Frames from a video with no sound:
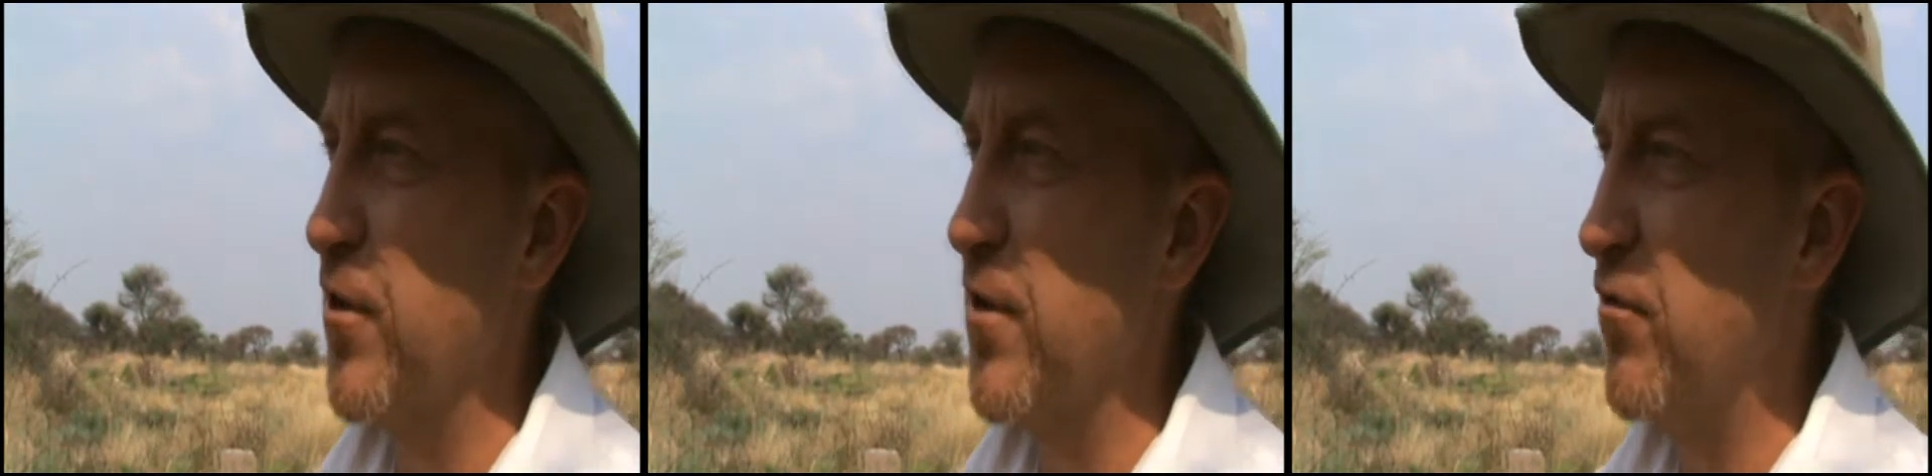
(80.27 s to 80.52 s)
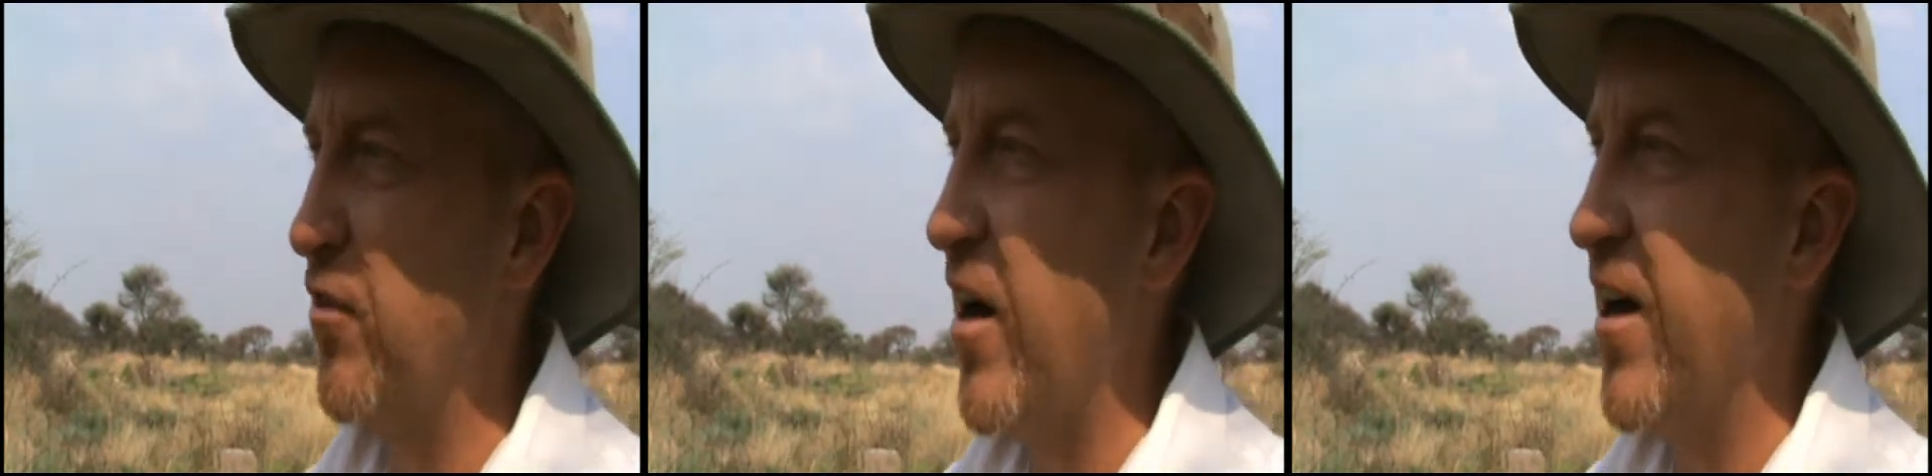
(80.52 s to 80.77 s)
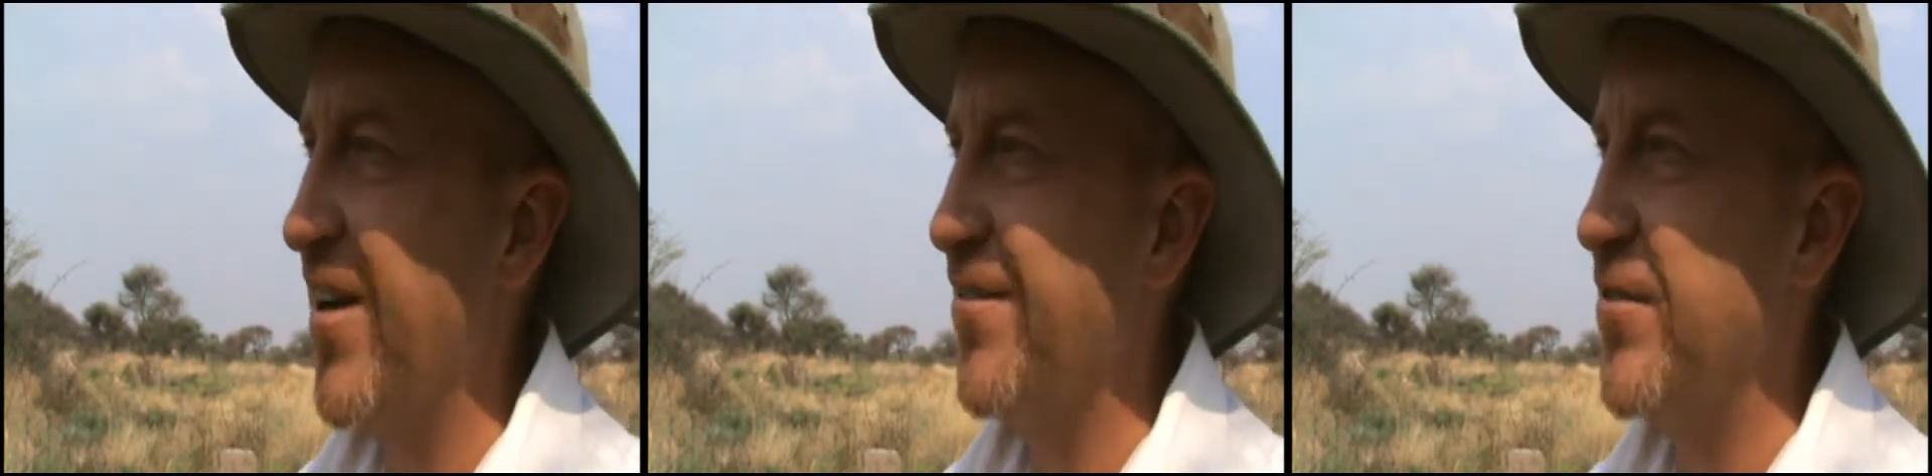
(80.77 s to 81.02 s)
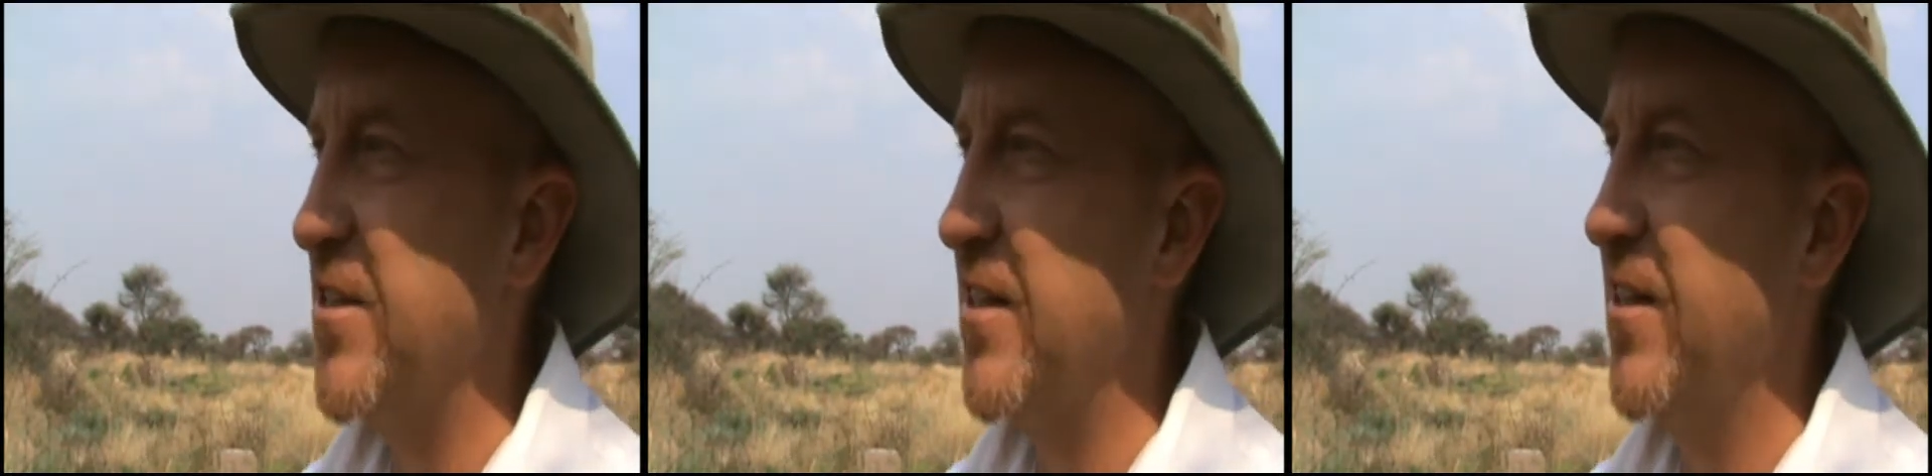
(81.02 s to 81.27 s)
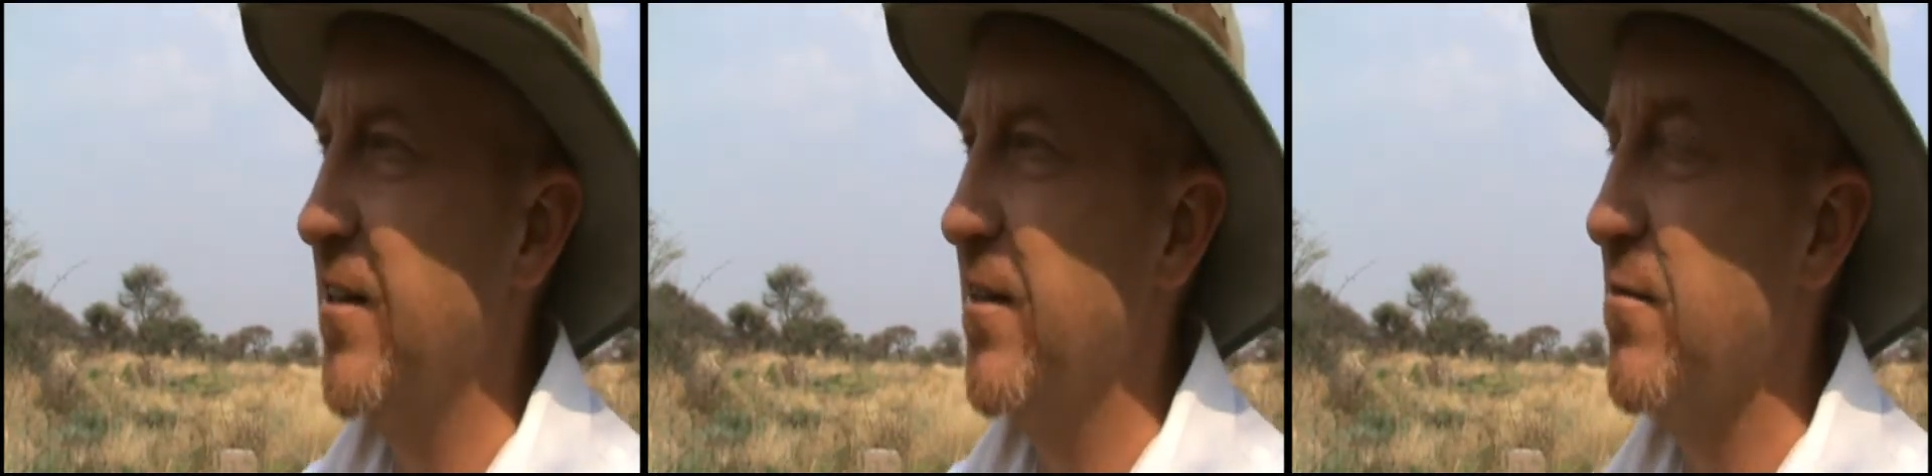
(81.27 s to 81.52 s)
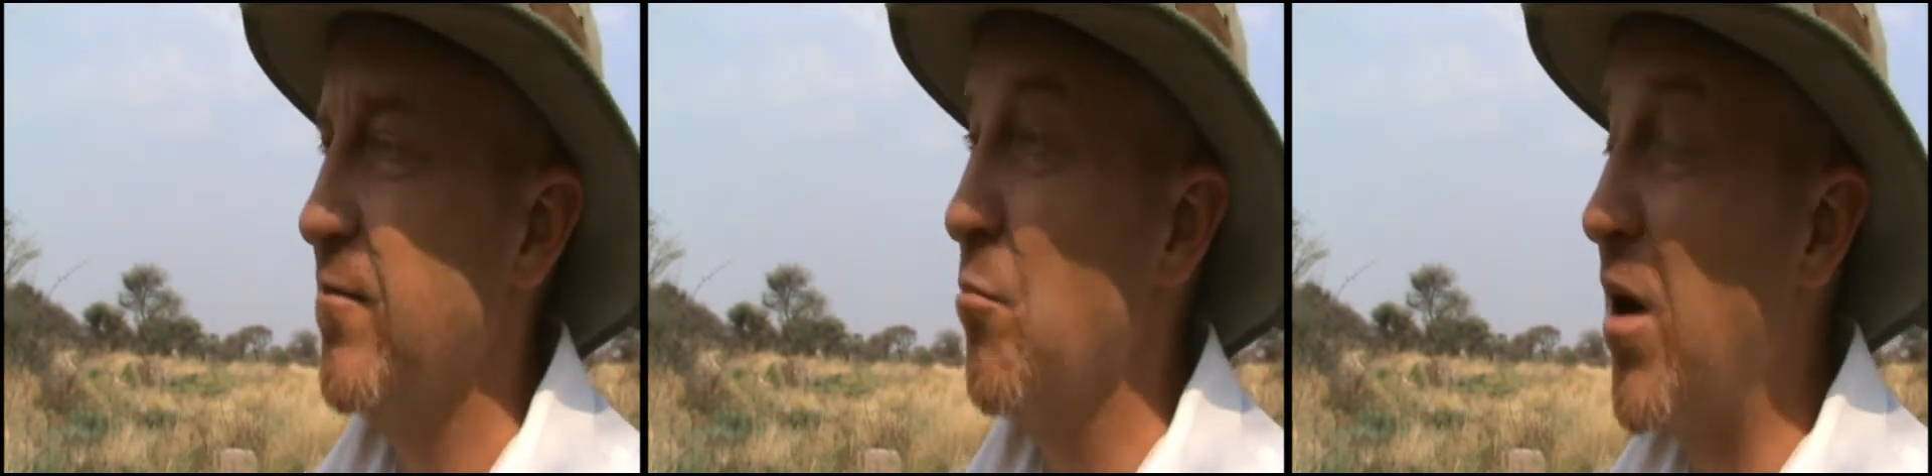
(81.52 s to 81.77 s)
revived in